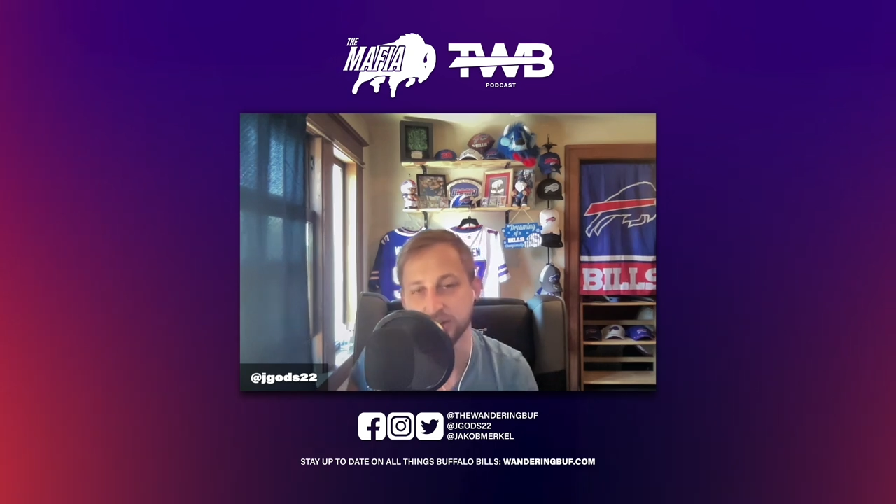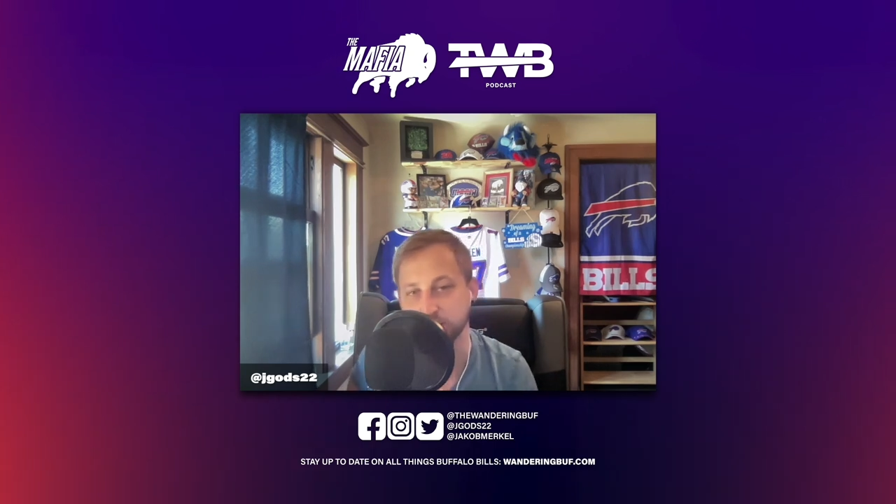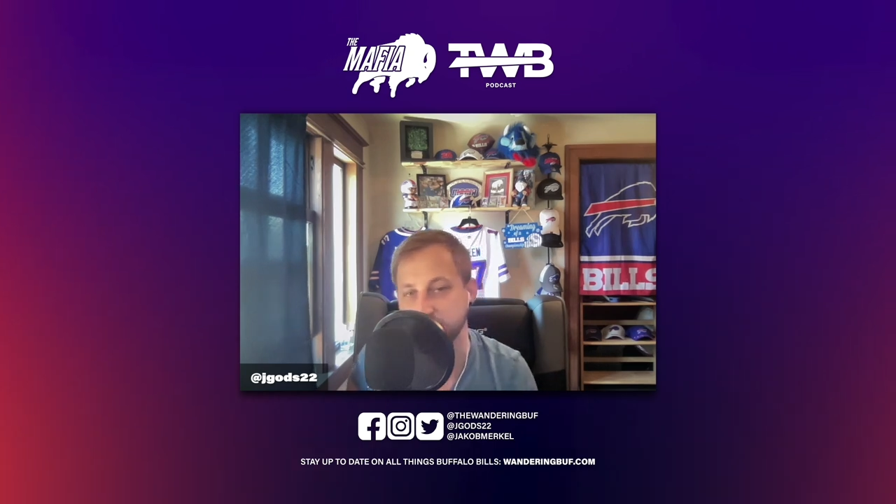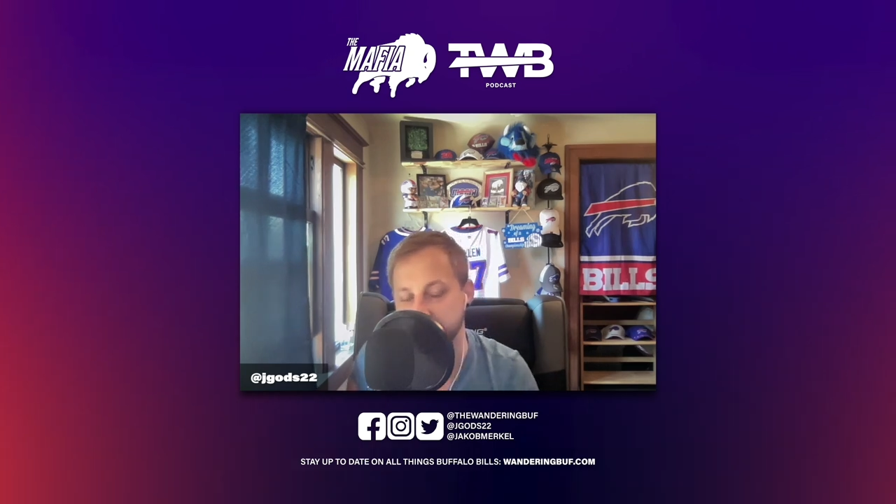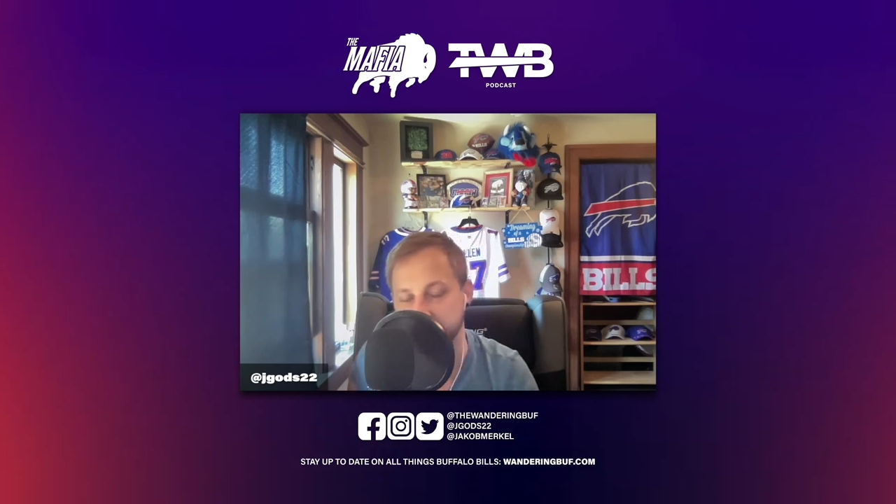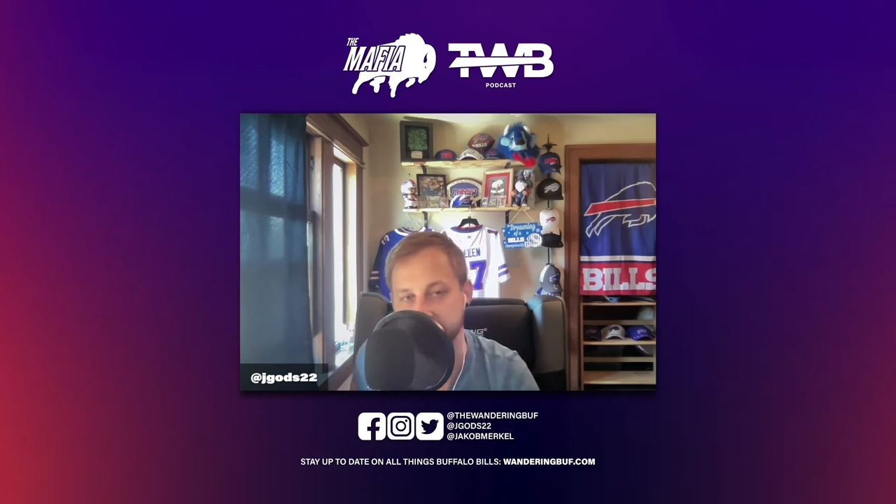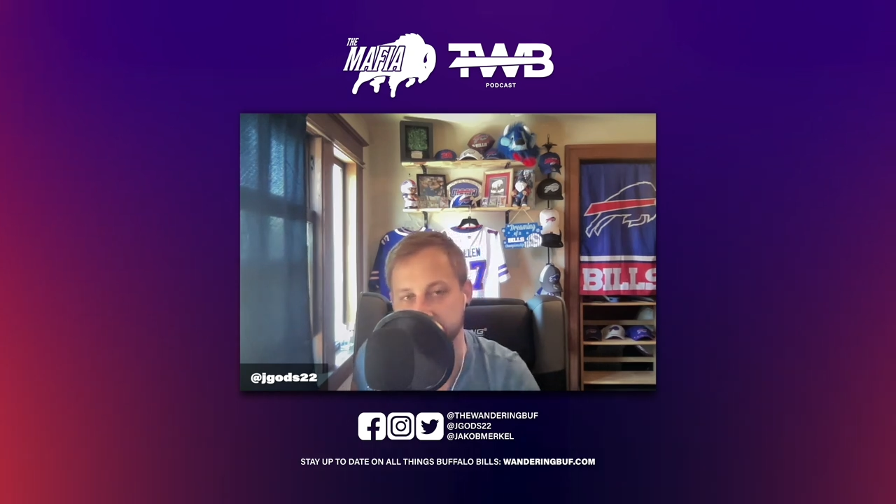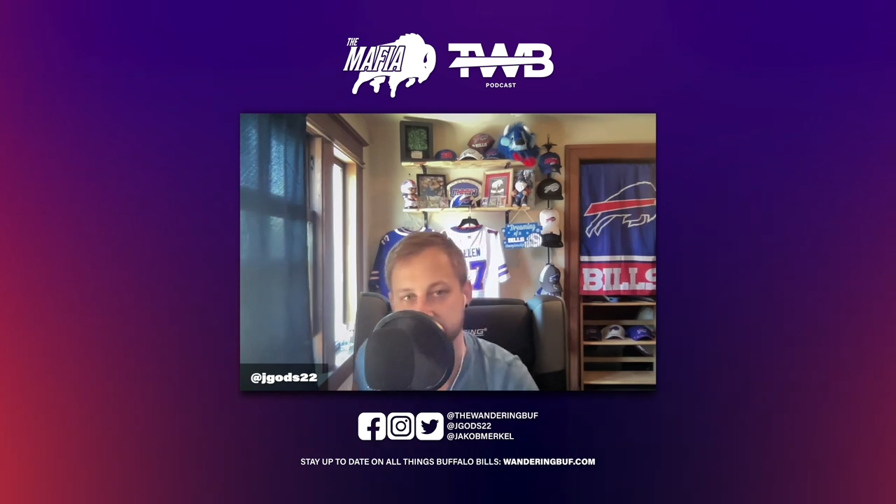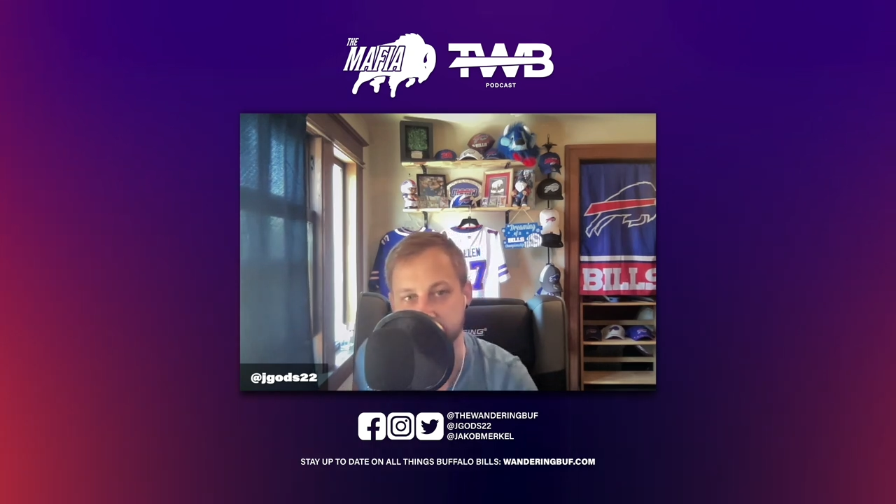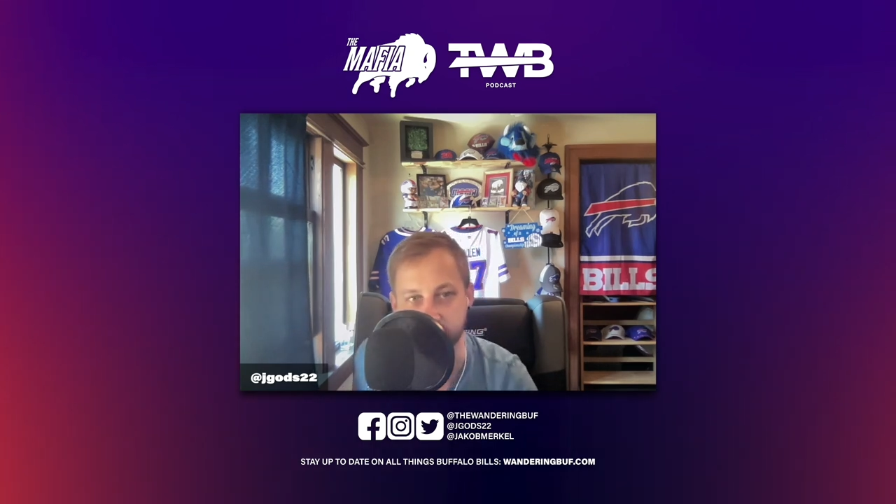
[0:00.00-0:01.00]
a couple of
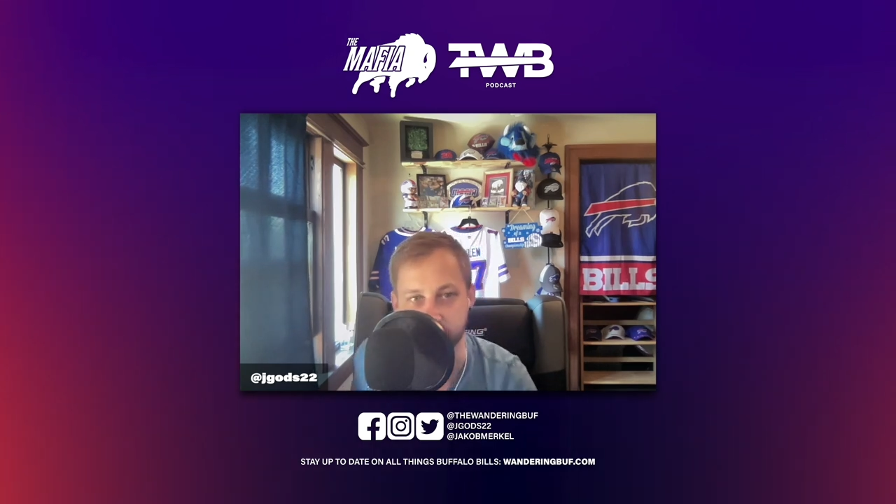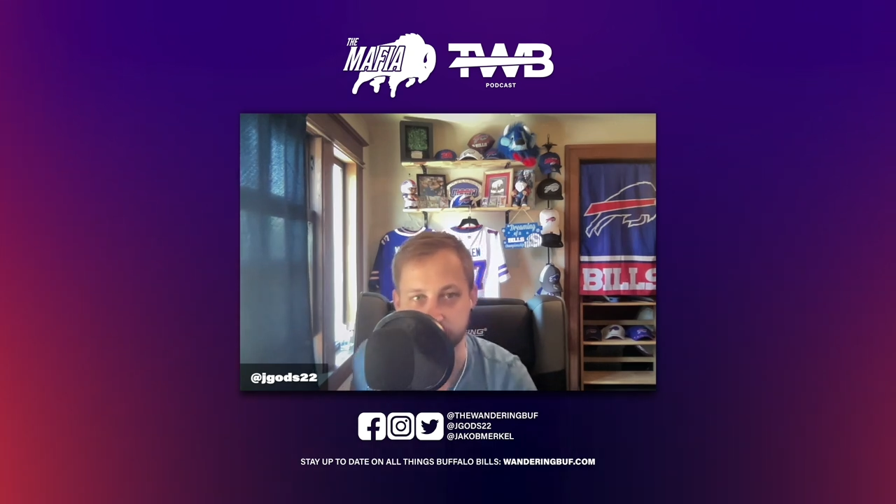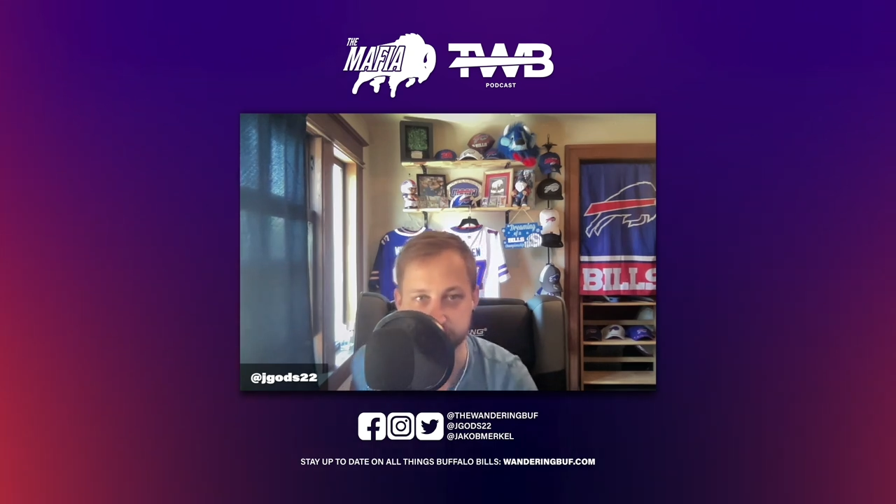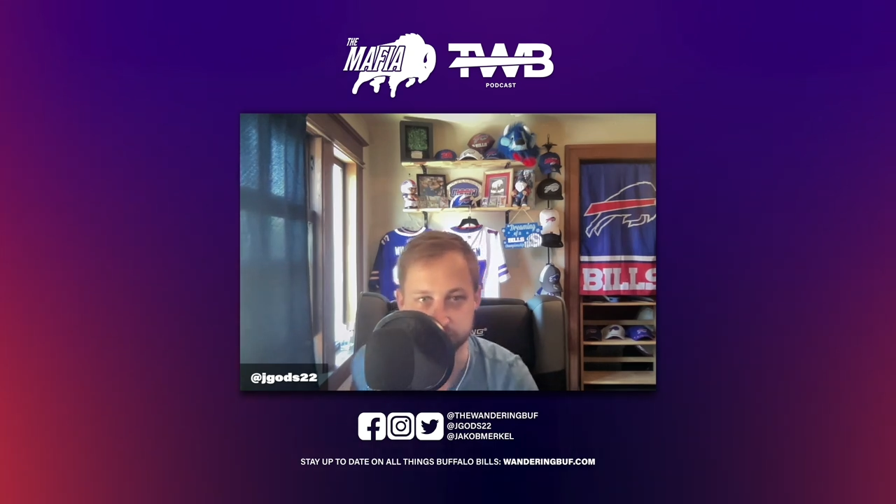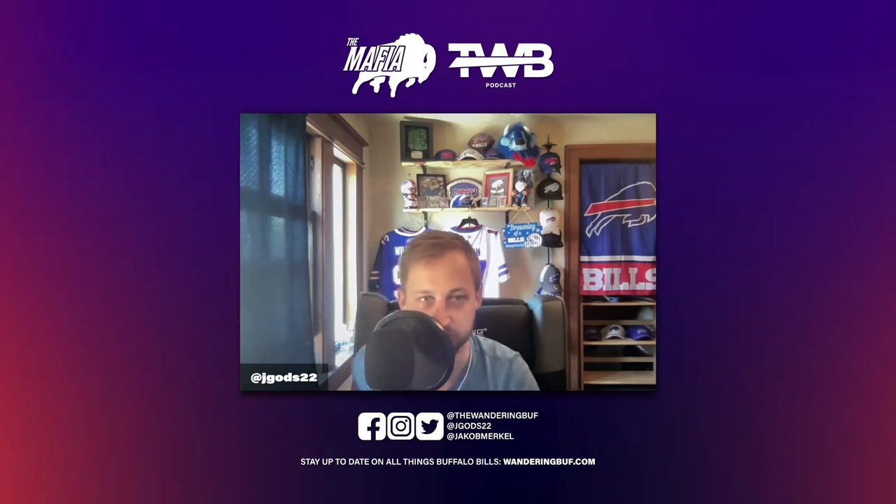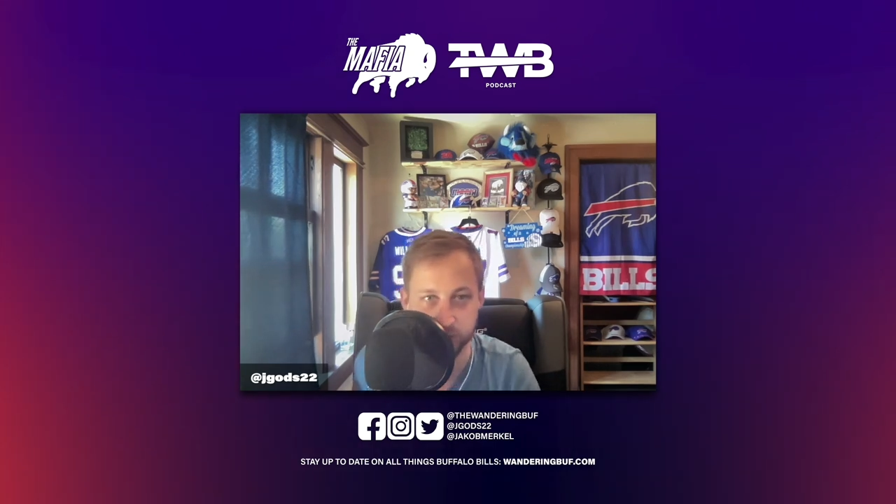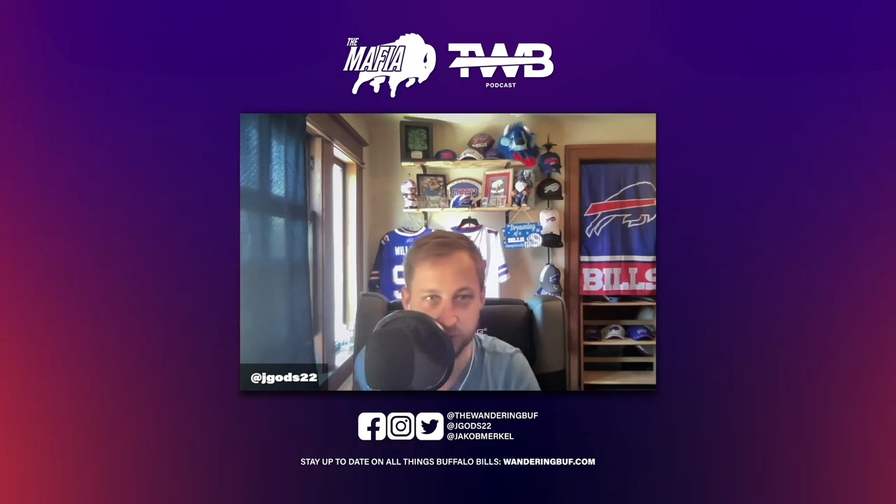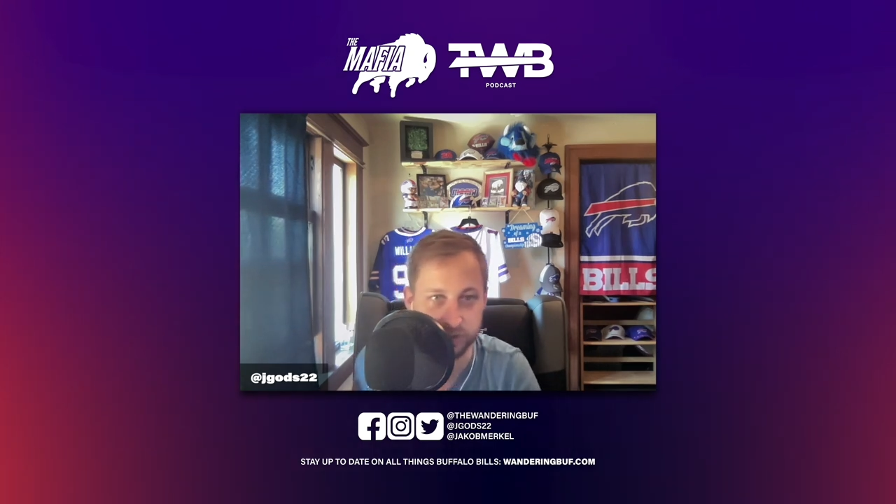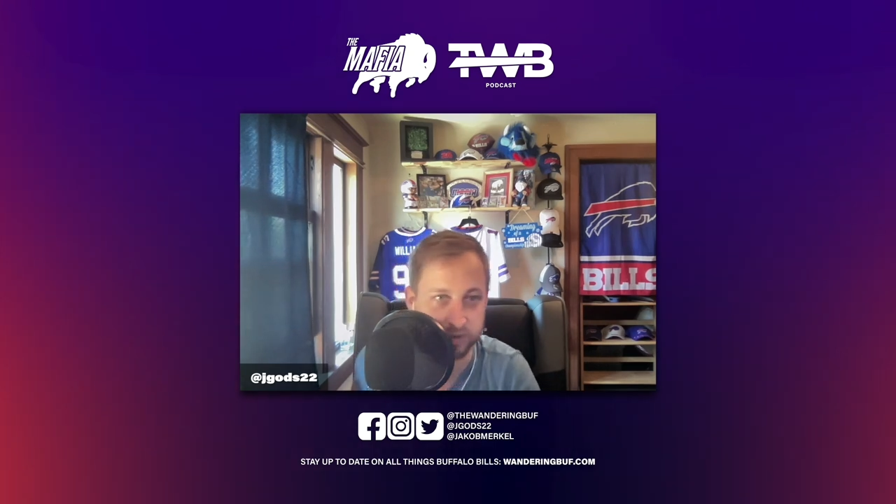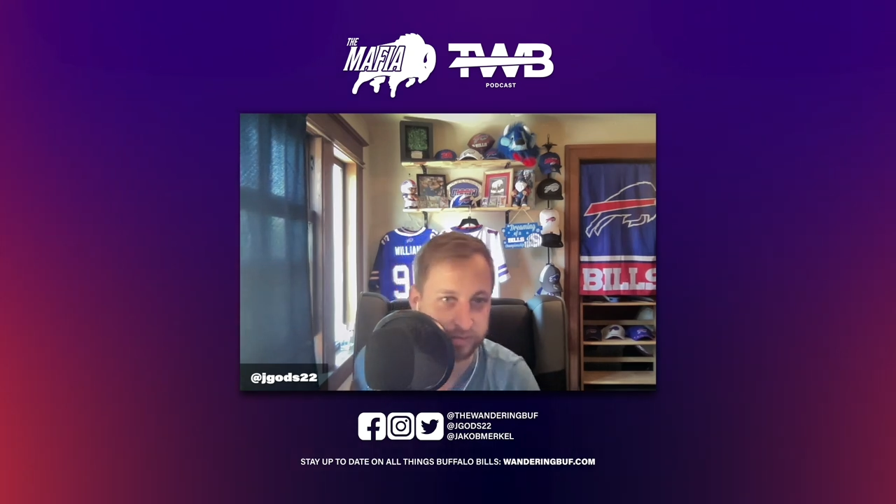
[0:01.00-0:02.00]
years ago
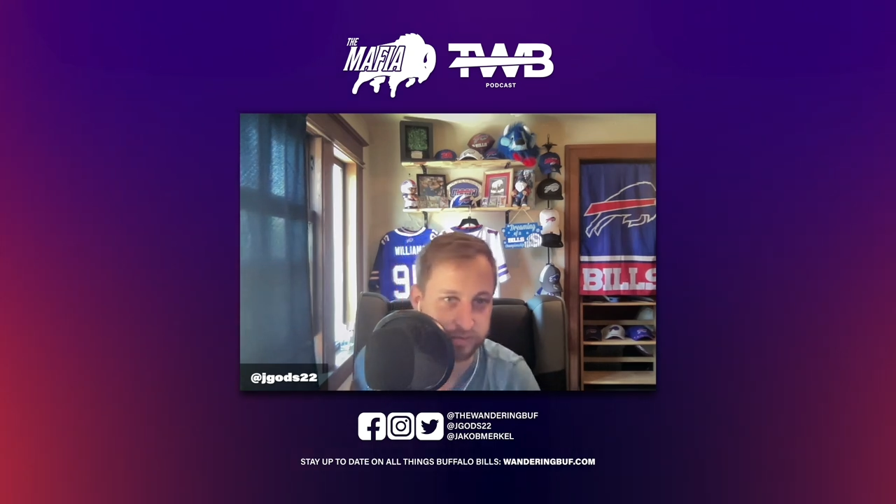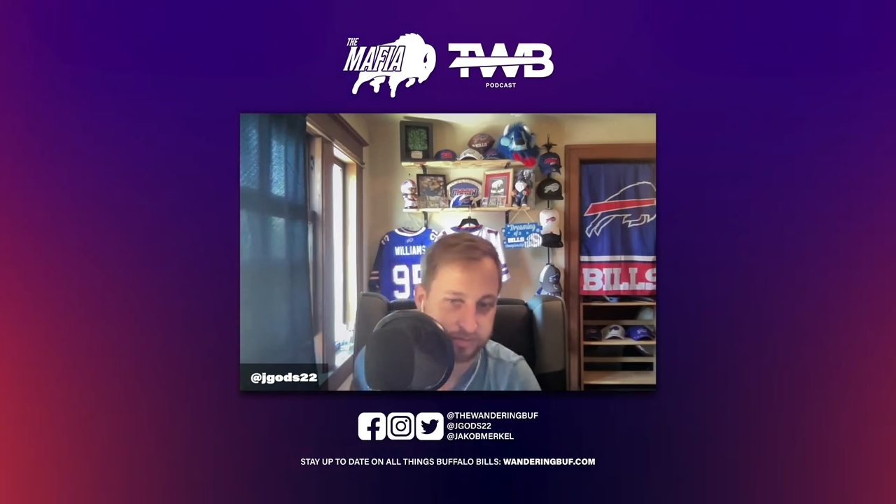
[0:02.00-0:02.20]
before